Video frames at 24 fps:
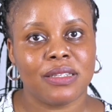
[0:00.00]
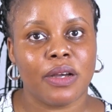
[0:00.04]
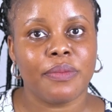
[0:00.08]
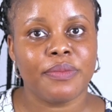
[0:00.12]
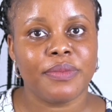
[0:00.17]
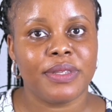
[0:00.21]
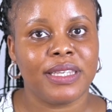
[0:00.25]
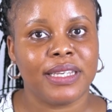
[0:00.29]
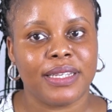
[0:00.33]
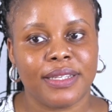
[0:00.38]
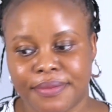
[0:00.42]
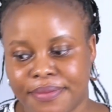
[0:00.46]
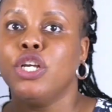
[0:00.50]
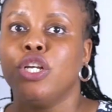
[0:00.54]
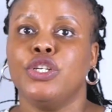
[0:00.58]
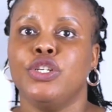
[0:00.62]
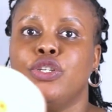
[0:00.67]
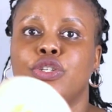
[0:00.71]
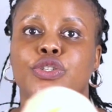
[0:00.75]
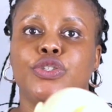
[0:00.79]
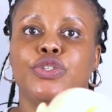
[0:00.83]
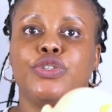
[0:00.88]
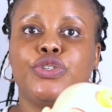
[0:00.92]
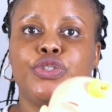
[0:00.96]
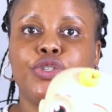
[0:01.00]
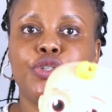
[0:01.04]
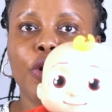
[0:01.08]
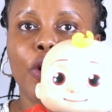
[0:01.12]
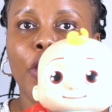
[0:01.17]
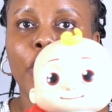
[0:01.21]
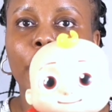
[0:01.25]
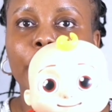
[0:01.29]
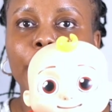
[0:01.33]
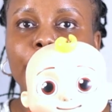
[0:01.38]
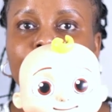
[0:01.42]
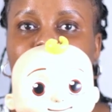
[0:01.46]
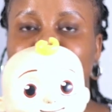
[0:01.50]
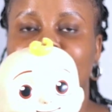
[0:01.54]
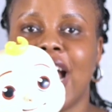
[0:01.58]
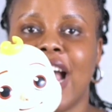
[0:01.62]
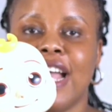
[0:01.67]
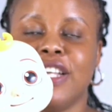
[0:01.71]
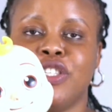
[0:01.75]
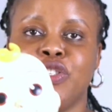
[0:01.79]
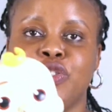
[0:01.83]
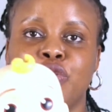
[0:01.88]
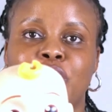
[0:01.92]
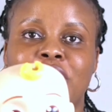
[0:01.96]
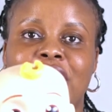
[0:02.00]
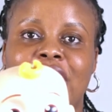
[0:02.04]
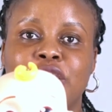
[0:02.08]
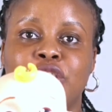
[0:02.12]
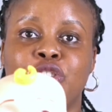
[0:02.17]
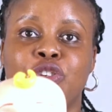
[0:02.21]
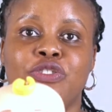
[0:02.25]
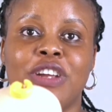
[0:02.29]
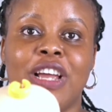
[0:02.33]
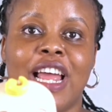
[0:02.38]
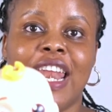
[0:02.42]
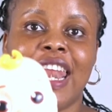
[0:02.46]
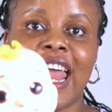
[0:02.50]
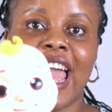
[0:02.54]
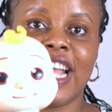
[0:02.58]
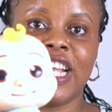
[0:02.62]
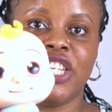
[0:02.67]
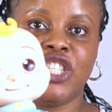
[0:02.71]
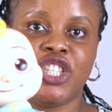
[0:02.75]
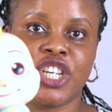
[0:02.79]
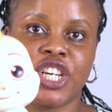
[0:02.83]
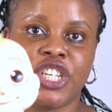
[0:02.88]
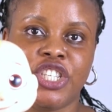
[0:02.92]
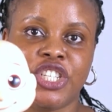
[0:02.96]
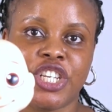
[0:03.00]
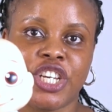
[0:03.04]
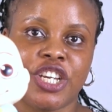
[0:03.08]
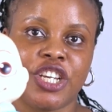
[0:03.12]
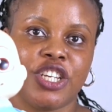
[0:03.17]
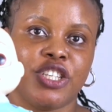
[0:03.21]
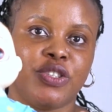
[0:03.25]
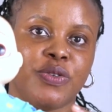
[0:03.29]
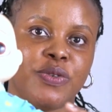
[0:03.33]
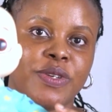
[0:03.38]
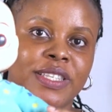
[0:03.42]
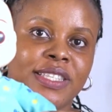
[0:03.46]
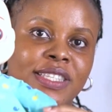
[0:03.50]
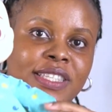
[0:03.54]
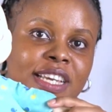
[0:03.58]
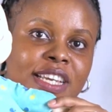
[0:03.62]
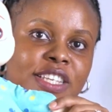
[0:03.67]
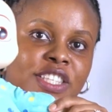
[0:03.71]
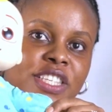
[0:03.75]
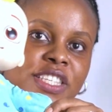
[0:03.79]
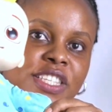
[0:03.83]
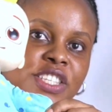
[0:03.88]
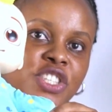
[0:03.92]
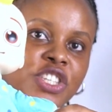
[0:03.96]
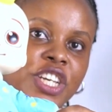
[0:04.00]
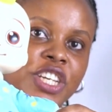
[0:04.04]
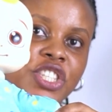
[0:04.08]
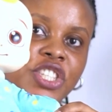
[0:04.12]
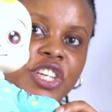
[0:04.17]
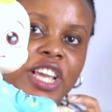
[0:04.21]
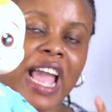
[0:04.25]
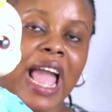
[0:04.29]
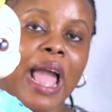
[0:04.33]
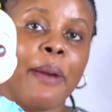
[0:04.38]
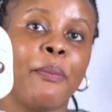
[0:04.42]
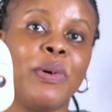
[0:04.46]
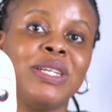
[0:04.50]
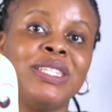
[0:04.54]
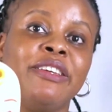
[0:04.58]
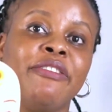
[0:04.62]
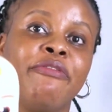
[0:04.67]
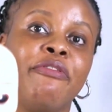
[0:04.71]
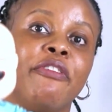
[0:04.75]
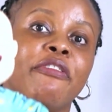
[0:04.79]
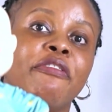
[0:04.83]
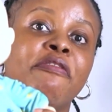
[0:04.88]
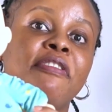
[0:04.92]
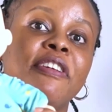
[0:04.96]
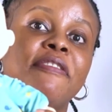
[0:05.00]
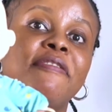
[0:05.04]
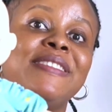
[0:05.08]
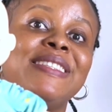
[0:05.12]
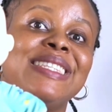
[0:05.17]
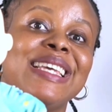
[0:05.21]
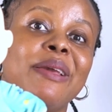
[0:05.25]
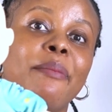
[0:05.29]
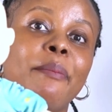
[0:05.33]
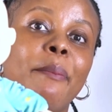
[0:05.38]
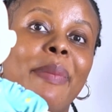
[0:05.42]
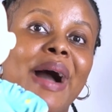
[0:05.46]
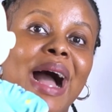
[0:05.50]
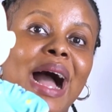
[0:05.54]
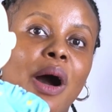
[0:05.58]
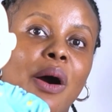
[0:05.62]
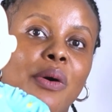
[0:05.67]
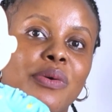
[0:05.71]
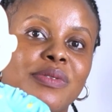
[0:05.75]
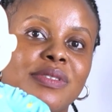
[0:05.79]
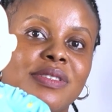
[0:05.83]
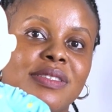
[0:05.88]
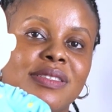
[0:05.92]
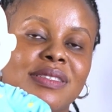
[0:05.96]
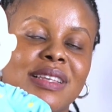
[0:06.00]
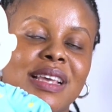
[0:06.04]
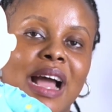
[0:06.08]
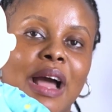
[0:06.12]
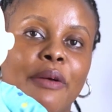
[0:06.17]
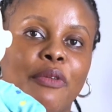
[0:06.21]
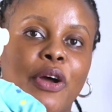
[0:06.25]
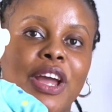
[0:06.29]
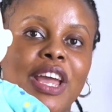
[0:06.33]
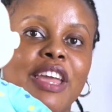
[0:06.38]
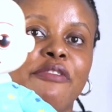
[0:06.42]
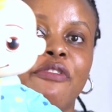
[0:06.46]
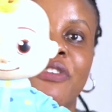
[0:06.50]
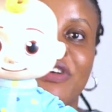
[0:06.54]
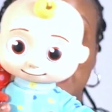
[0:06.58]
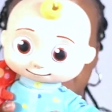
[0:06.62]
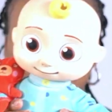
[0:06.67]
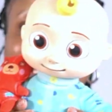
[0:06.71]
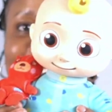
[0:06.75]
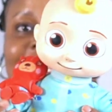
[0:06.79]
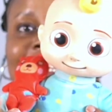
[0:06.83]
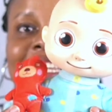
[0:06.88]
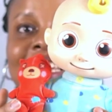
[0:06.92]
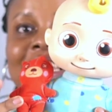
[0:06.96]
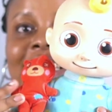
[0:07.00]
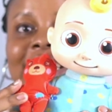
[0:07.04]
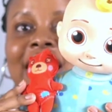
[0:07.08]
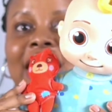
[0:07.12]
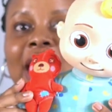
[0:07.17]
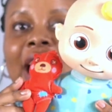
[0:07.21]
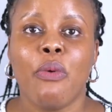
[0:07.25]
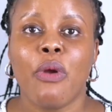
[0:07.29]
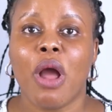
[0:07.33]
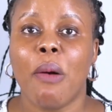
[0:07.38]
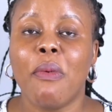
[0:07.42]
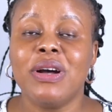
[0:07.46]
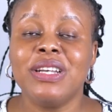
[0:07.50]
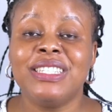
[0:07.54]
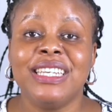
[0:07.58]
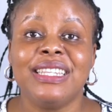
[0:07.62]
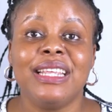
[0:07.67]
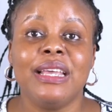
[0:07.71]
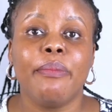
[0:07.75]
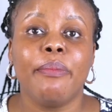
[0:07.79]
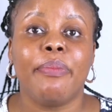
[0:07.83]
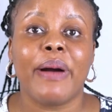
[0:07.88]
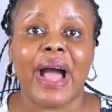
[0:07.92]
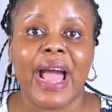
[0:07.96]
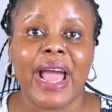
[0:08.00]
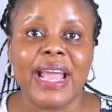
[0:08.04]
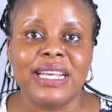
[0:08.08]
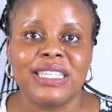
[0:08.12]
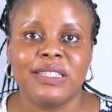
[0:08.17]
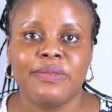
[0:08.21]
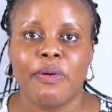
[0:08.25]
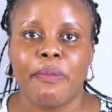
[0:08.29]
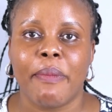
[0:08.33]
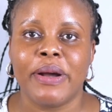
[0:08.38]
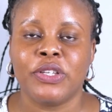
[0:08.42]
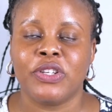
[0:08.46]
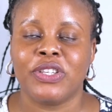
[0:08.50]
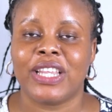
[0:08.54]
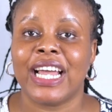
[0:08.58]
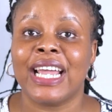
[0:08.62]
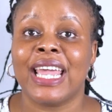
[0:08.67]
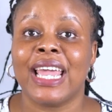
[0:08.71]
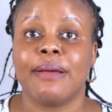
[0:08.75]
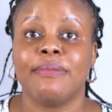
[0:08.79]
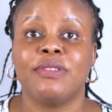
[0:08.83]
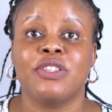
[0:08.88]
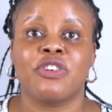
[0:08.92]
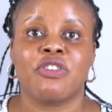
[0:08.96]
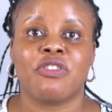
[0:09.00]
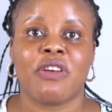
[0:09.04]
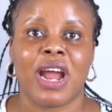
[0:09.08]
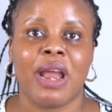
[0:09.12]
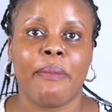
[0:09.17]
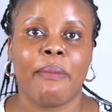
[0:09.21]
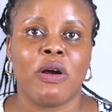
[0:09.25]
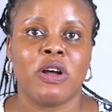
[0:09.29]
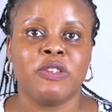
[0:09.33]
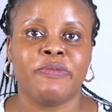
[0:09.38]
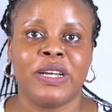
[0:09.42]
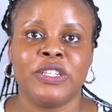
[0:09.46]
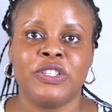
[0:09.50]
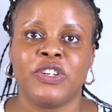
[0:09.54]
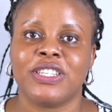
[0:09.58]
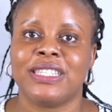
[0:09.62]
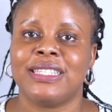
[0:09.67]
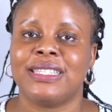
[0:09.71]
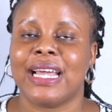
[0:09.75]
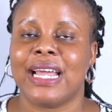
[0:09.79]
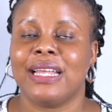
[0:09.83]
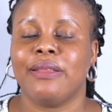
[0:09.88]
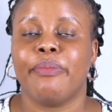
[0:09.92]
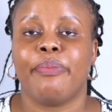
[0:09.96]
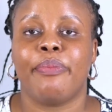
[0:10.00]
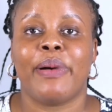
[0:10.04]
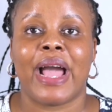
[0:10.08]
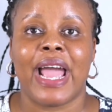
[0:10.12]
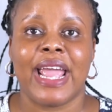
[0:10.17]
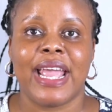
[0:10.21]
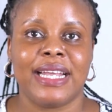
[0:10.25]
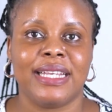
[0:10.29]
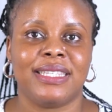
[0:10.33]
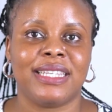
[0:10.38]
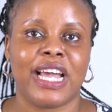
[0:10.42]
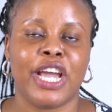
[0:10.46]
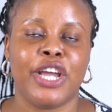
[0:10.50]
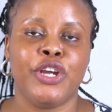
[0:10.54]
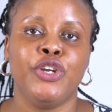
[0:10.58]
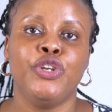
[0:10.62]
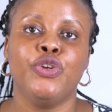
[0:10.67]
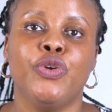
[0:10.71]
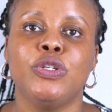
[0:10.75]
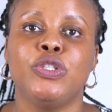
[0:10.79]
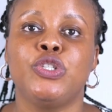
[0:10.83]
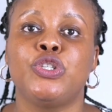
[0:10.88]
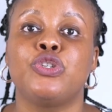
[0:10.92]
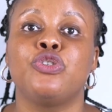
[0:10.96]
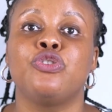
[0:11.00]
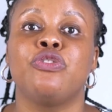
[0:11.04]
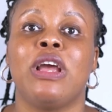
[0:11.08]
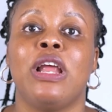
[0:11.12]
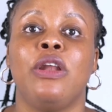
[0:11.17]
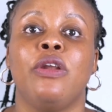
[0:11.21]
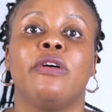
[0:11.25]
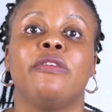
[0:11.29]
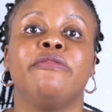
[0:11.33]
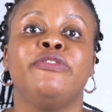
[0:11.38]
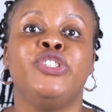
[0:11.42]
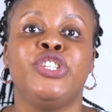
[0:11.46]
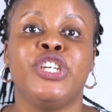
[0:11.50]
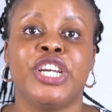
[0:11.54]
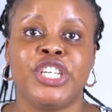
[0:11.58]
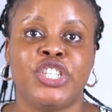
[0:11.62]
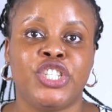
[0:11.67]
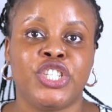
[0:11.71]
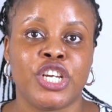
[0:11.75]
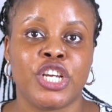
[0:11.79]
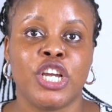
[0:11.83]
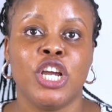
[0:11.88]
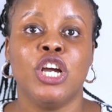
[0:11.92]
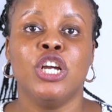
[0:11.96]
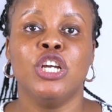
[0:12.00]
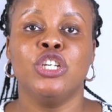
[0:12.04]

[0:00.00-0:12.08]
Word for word: something. So you guys know that children like JJ. So see this JJ, I bought it for £15. I'm not even kidding. We almost didn't buy it, but my daughter kept crying. My husband just said buy it, and you know children love JJ,